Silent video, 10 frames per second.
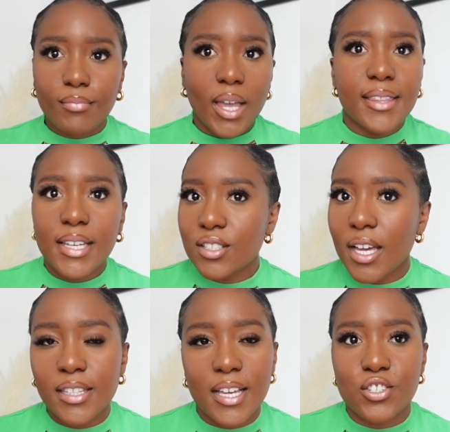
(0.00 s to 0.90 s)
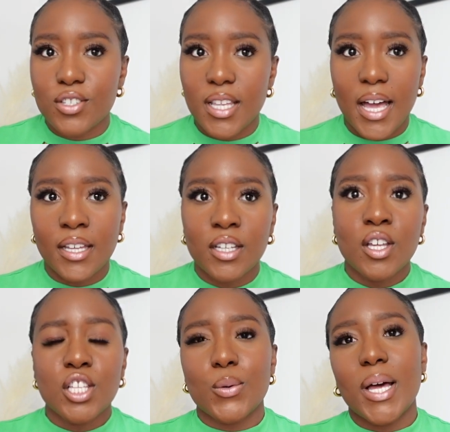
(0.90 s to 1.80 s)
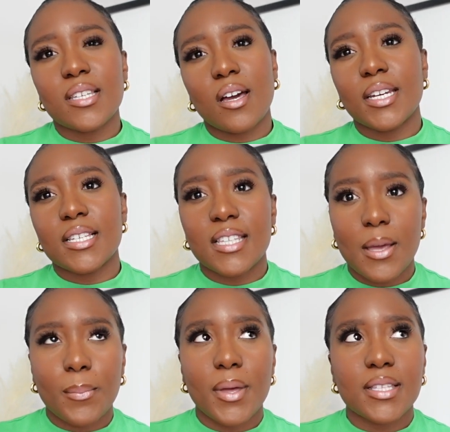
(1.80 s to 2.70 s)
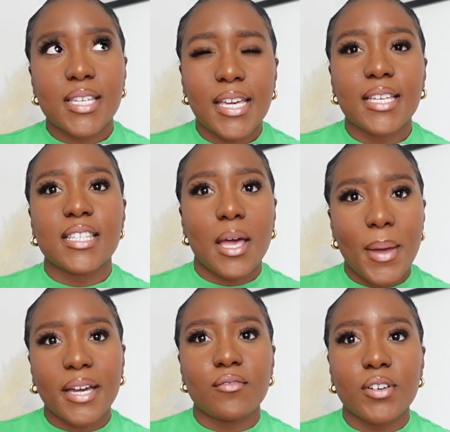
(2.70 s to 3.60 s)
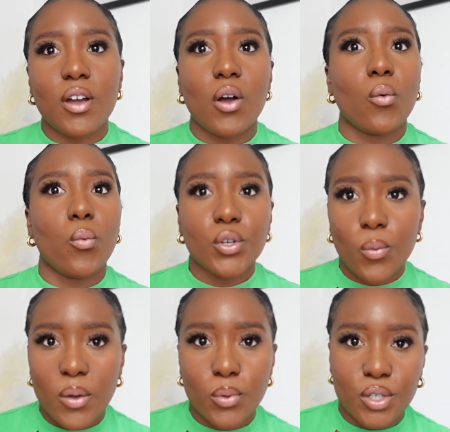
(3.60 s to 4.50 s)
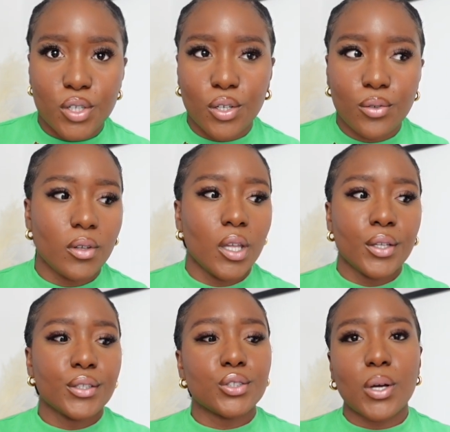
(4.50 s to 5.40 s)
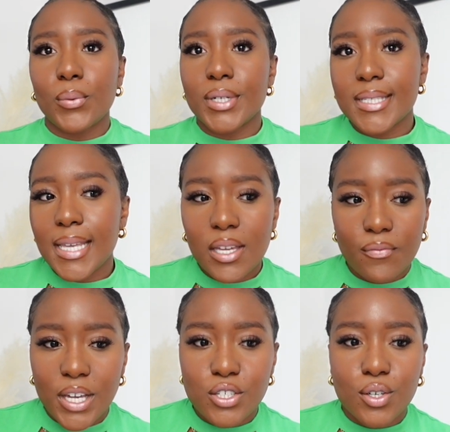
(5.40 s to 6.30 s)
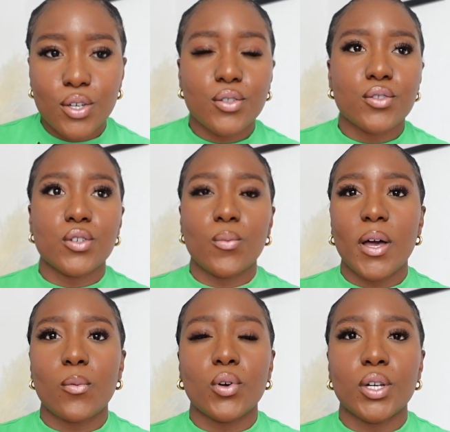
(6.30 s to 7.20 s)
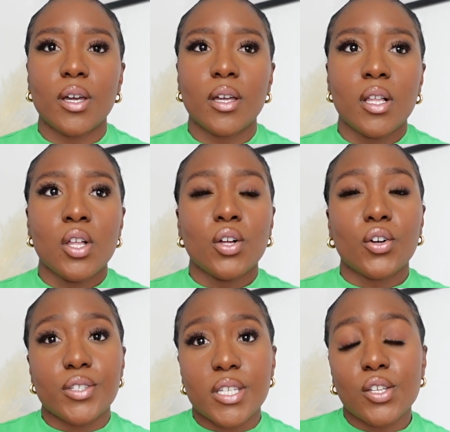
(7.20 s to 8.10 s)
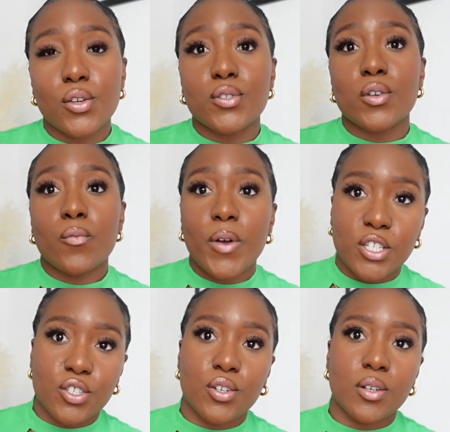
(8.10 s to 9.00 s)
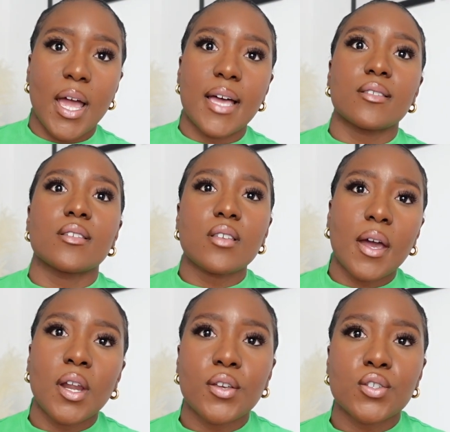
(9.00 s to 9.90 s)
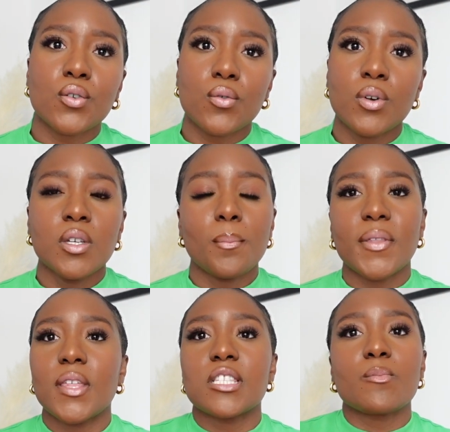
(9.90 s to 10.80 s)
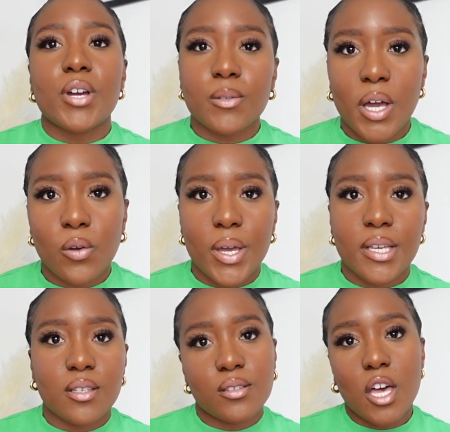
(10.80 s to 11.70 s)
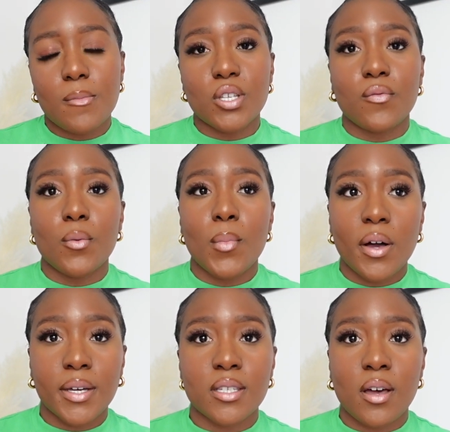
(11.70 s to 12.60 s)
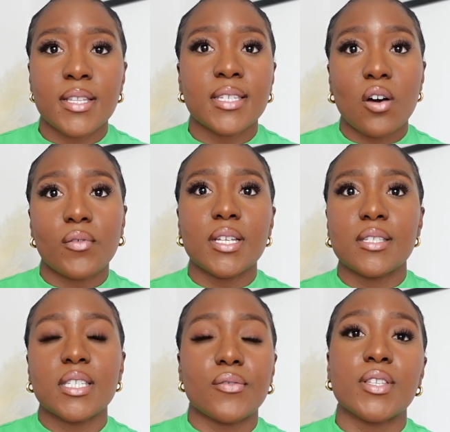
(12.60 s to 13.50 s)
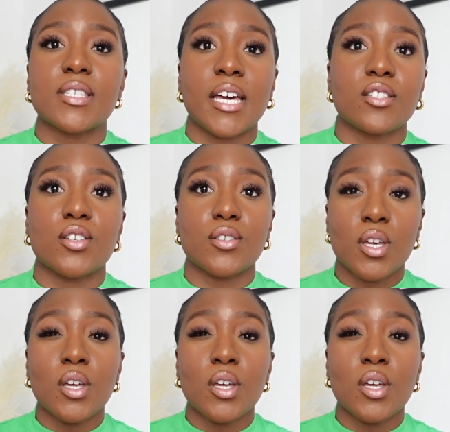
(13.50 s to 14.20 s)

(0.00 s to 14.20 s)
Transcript: And that's just that. So I had to kind of take a step back and figure out, what do I want to do? Do I want to stay in fashion? Do I want to continue doing fashion as a side hustle, but then spread my wings in terms of a marketer and delving into different sectors?